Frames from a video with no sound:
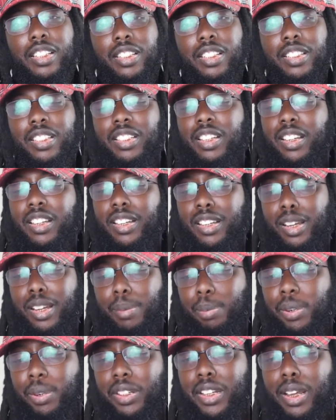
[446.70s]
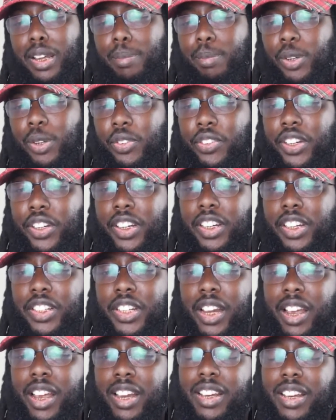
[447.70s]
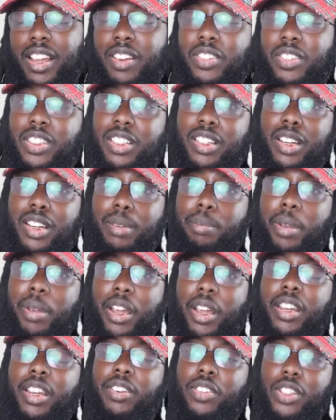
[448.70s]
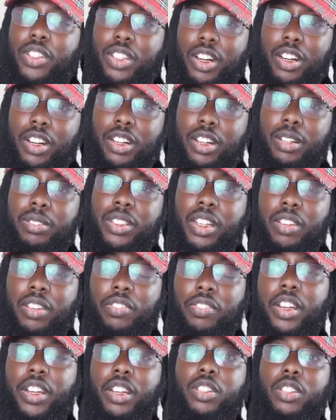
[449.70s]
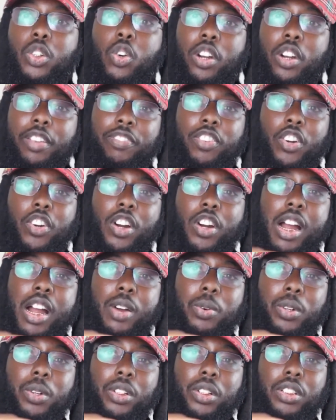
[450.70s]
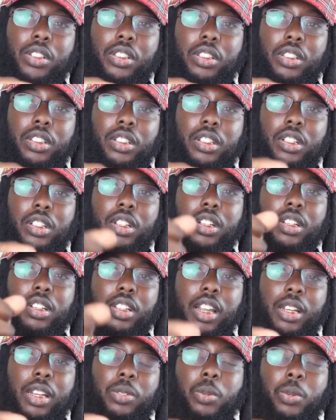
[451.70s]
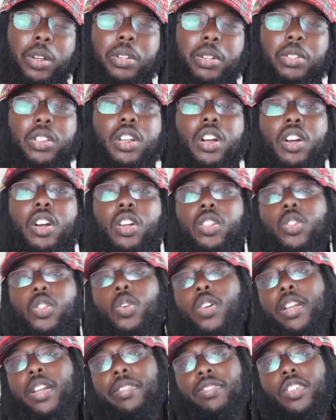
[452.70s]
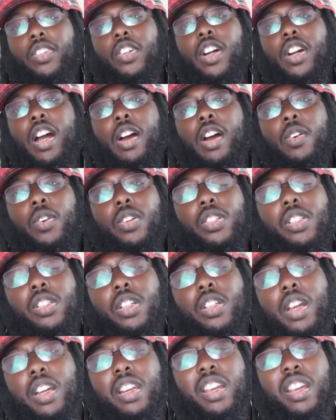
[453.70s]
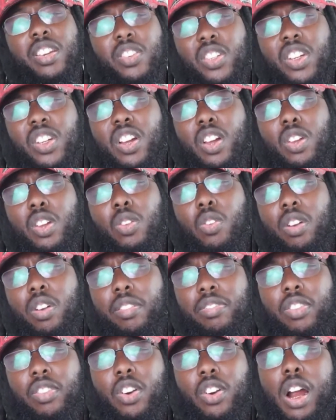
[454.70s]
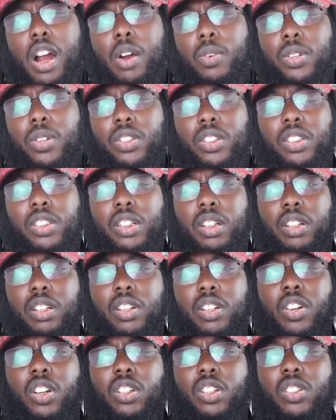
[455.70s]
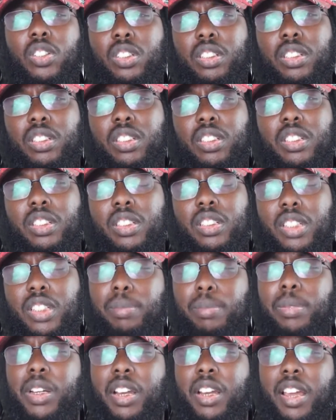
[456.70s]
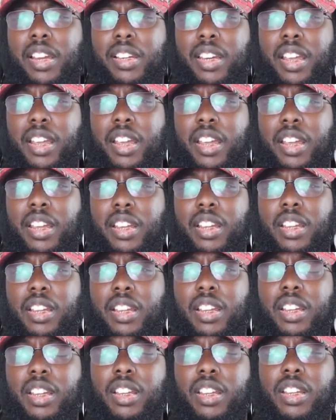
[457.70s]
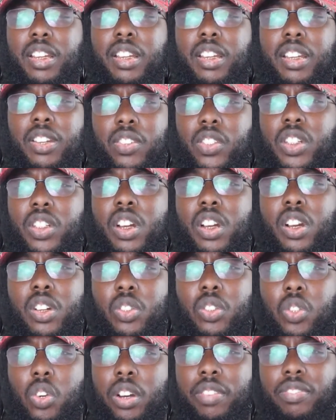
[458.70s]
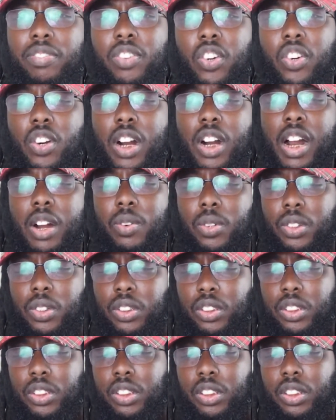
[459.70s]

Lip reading: Yeah, y'all put that movie in the chat. That was a deep. He was turning himself in. 24 hours. That's what it was called. 24 hours. I think it was called 24 hours or something like that. It's called 24 hours.